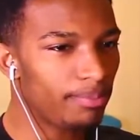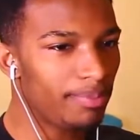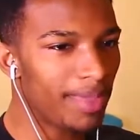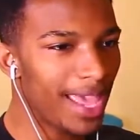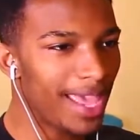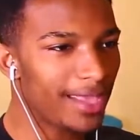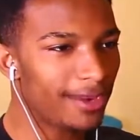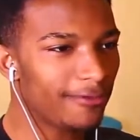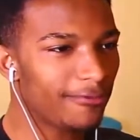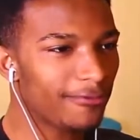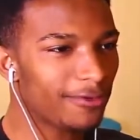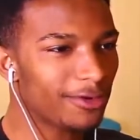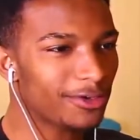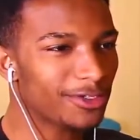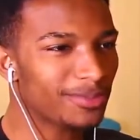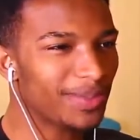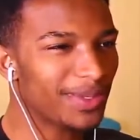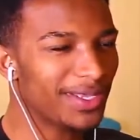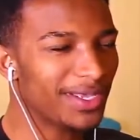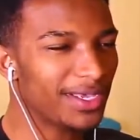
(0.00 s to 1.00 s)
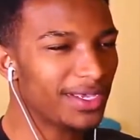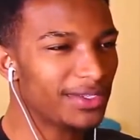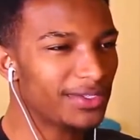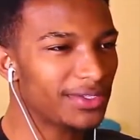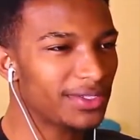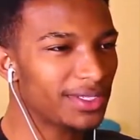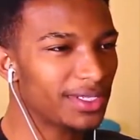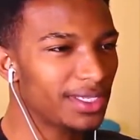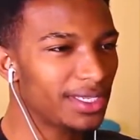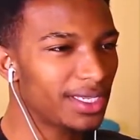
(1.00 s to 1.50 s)
bed first
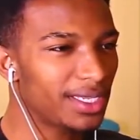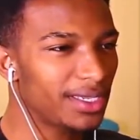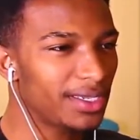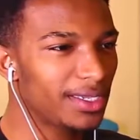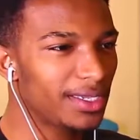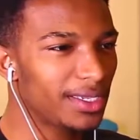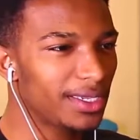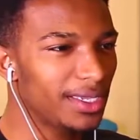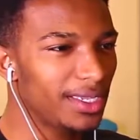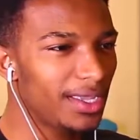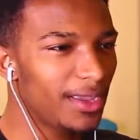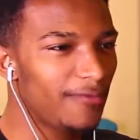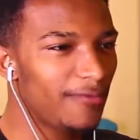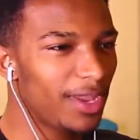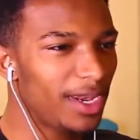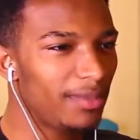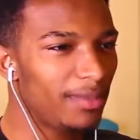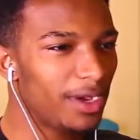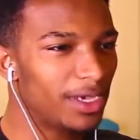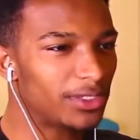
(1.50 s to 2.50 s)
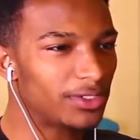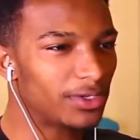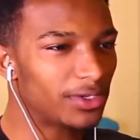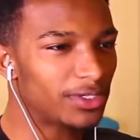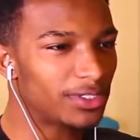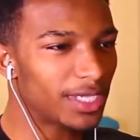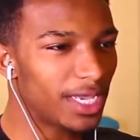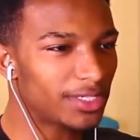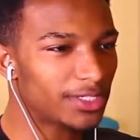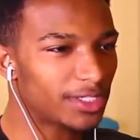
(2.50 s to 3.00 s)
because if any monster
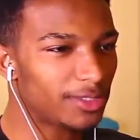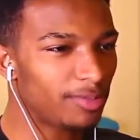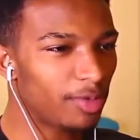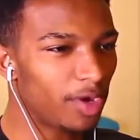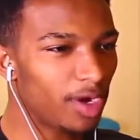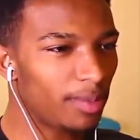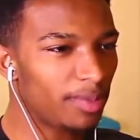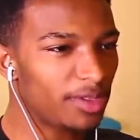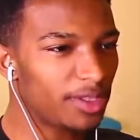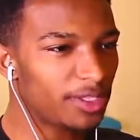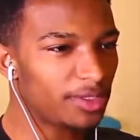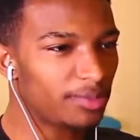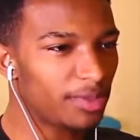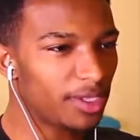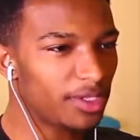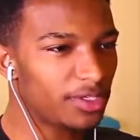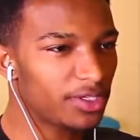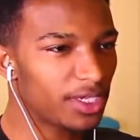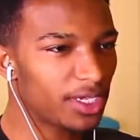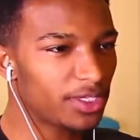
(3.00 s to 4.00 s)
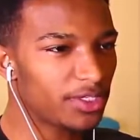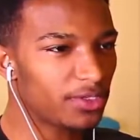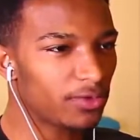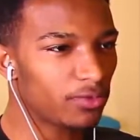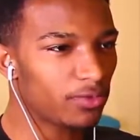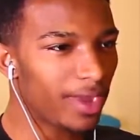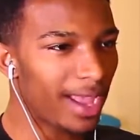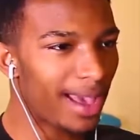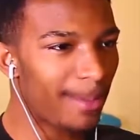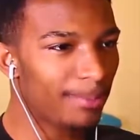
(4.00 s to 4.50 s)
decides to spawn up in this bitch, it's a
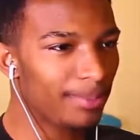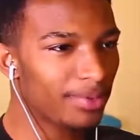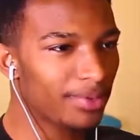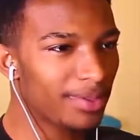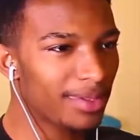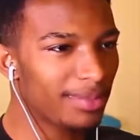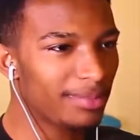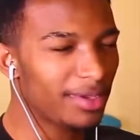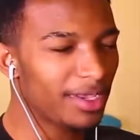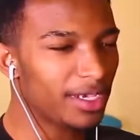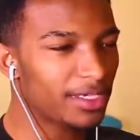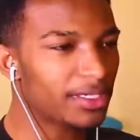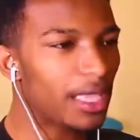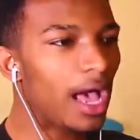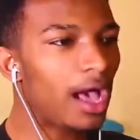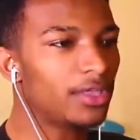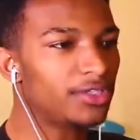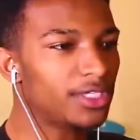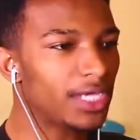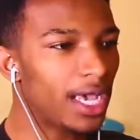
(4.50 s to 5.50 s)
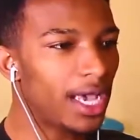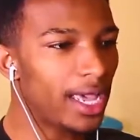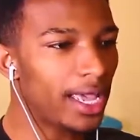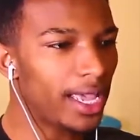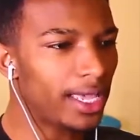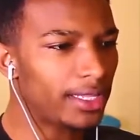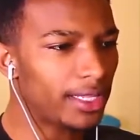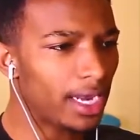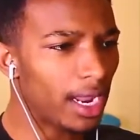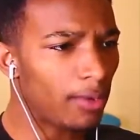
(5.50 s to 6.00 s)
wrap because I'll die
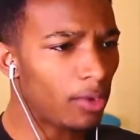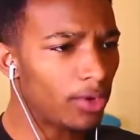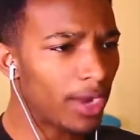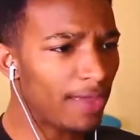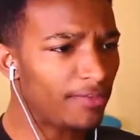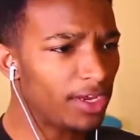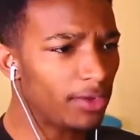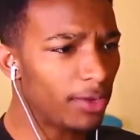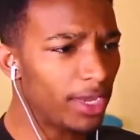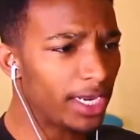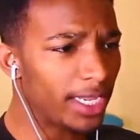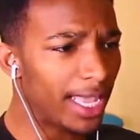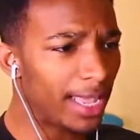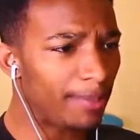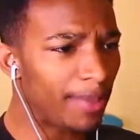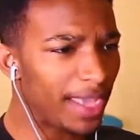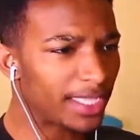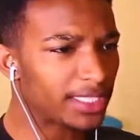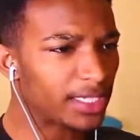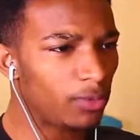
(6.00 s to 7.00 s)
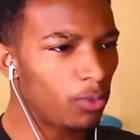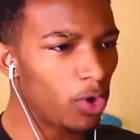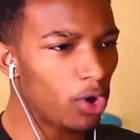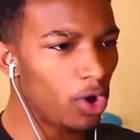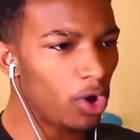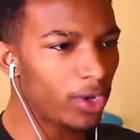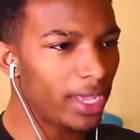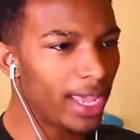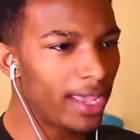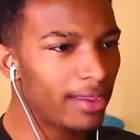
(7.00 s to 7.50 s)
and then I won't have any way to get back to work.
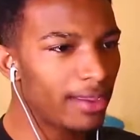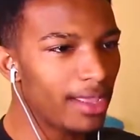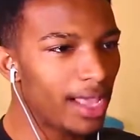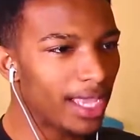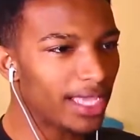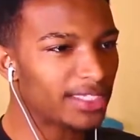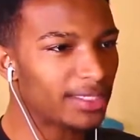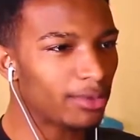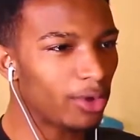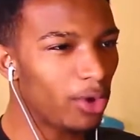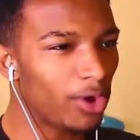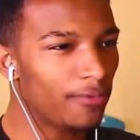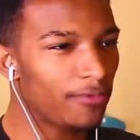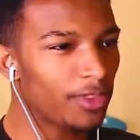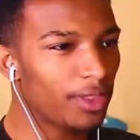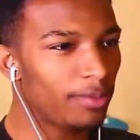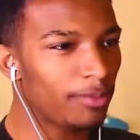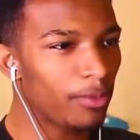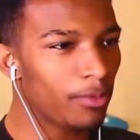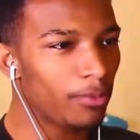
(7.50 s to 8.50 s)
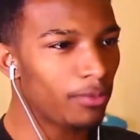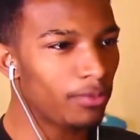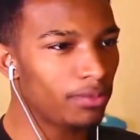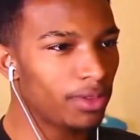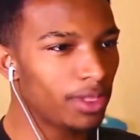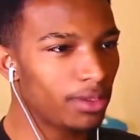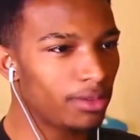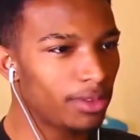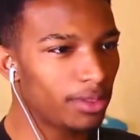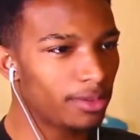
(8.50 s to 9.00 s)
Okay, I guess I'm going for the,
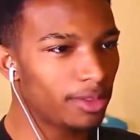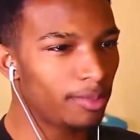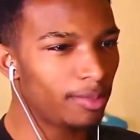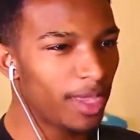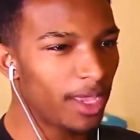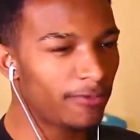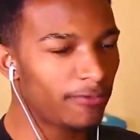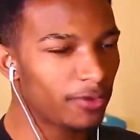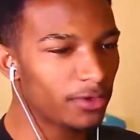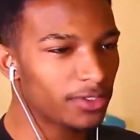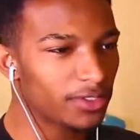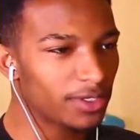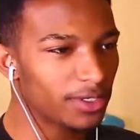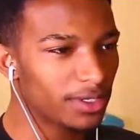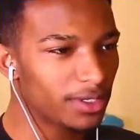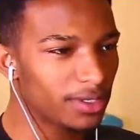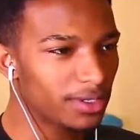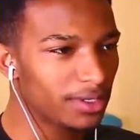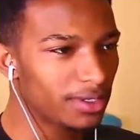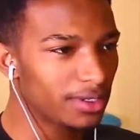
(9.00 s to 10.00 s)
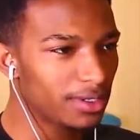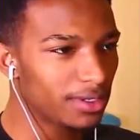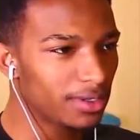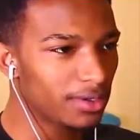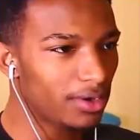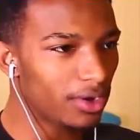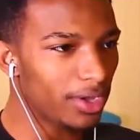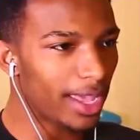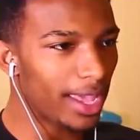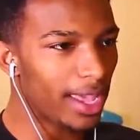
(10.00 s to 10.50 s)
the, the, the bed first.
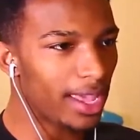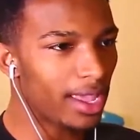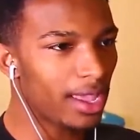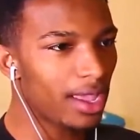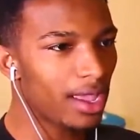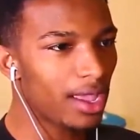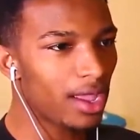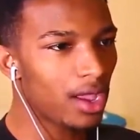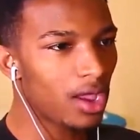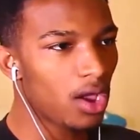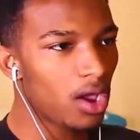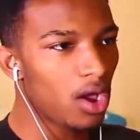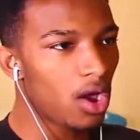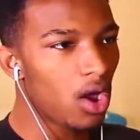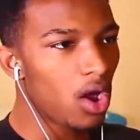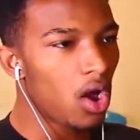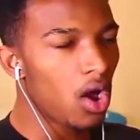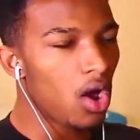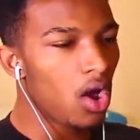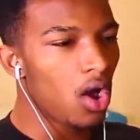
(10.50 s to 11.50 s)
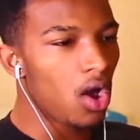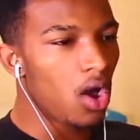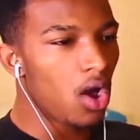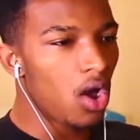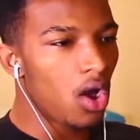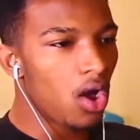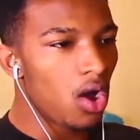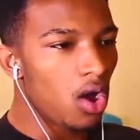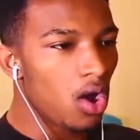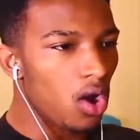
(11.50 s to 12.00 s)
Okay.
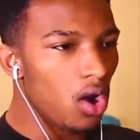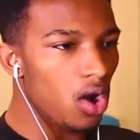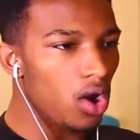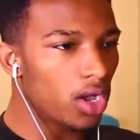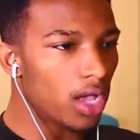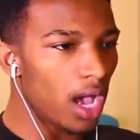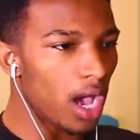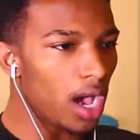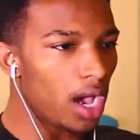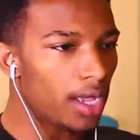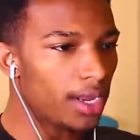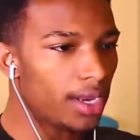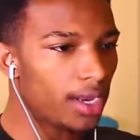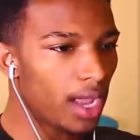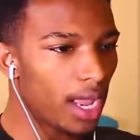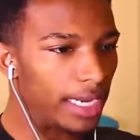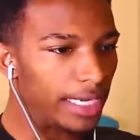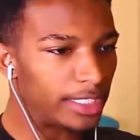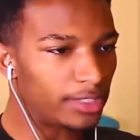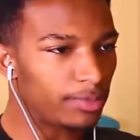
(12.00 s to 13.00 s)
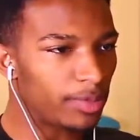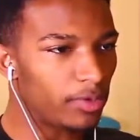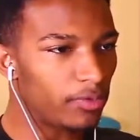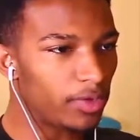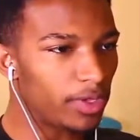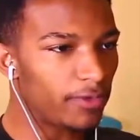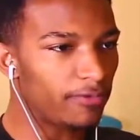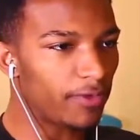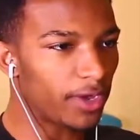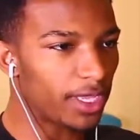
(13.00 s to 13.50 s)
Oh God, I need to be
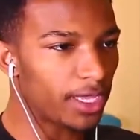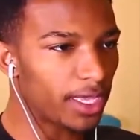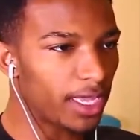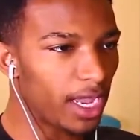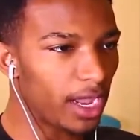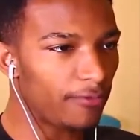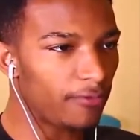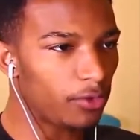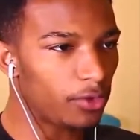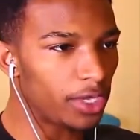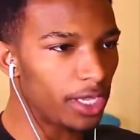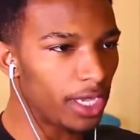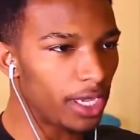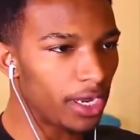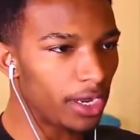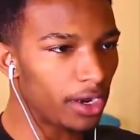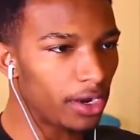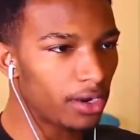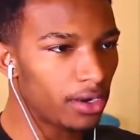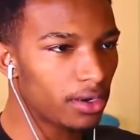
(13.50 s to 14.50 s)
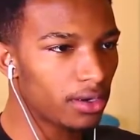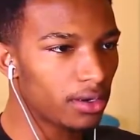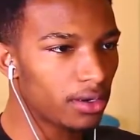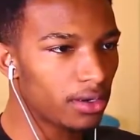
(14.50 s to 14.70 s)
really fucking careful here.